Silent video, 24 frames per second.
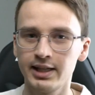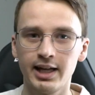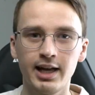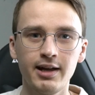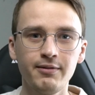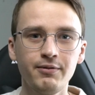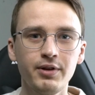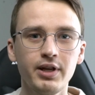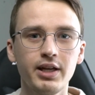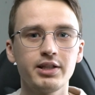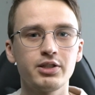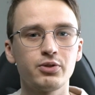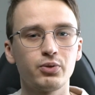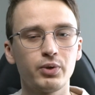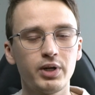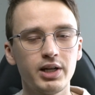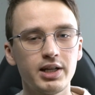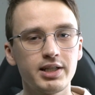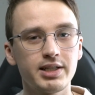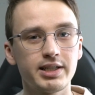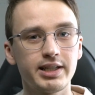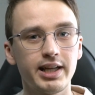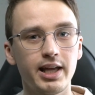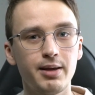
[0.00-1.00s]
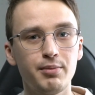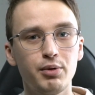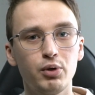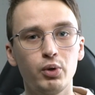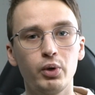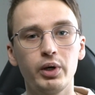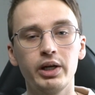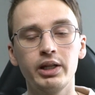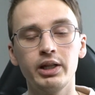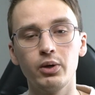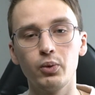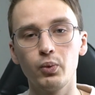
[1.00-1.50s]
heavy, it's really stable
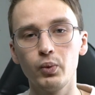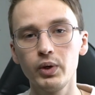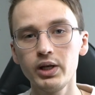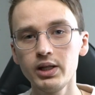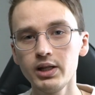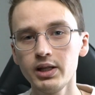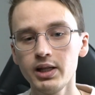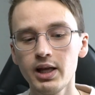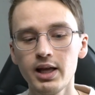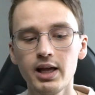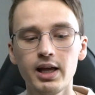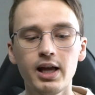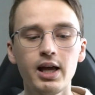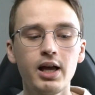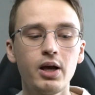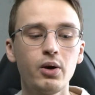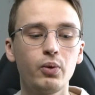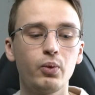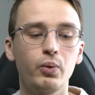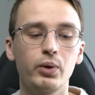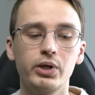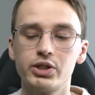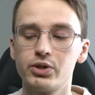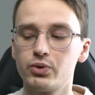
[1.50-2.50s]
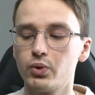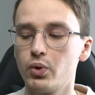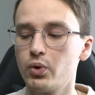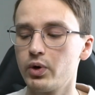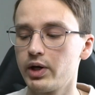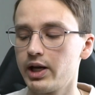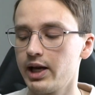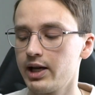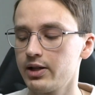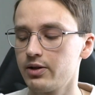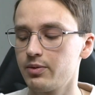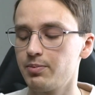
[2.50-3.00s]
in the wind, which we'll
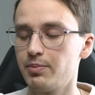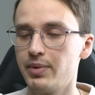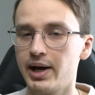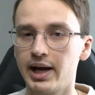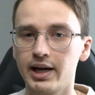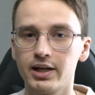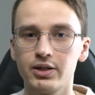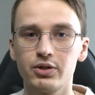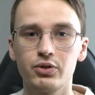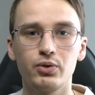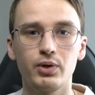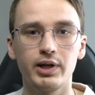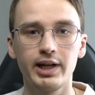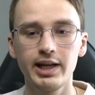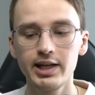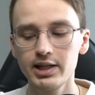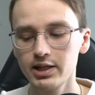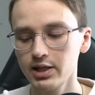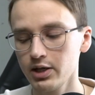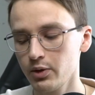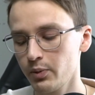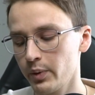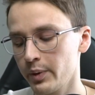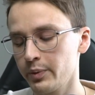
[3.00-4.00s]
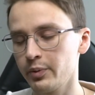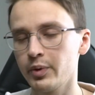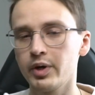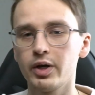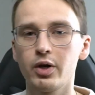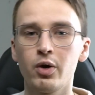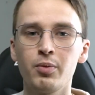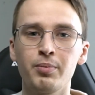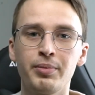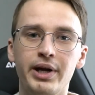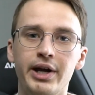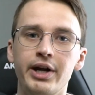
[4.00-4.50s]
get back to later when we
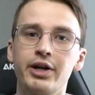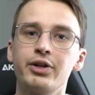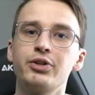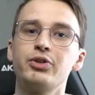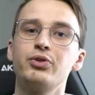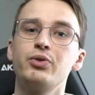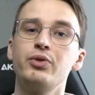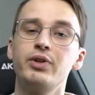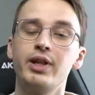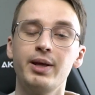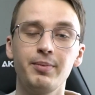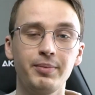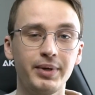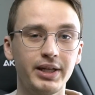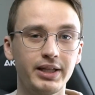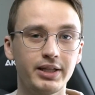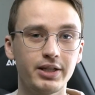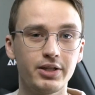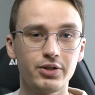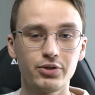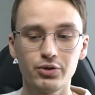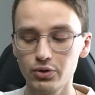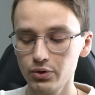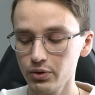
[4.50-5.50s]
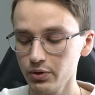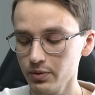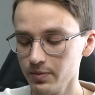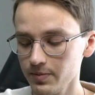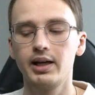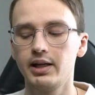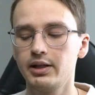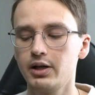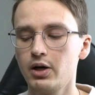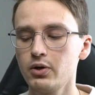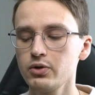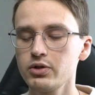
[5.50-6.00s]
compare to the Mini 2.
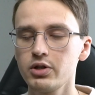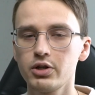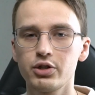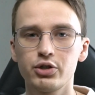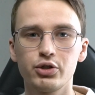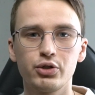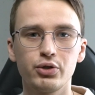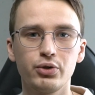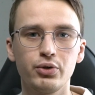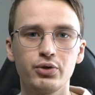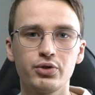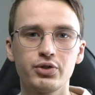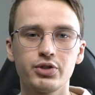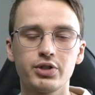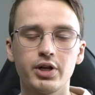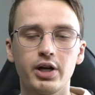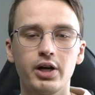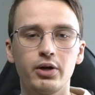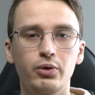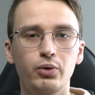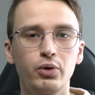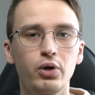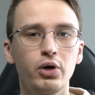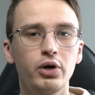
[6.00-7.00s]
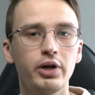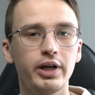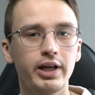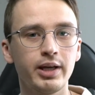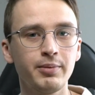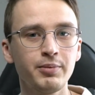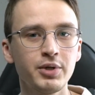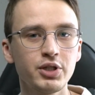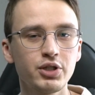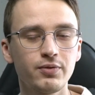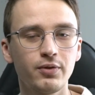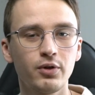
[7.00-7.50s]
It also shoots a raw
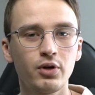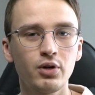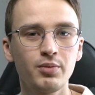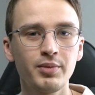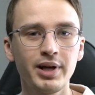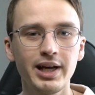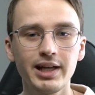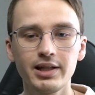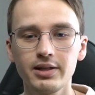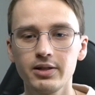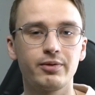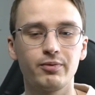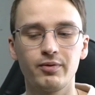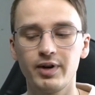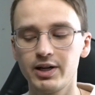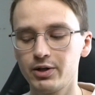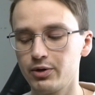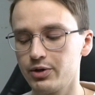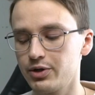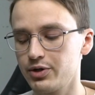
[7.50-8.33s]
image format, very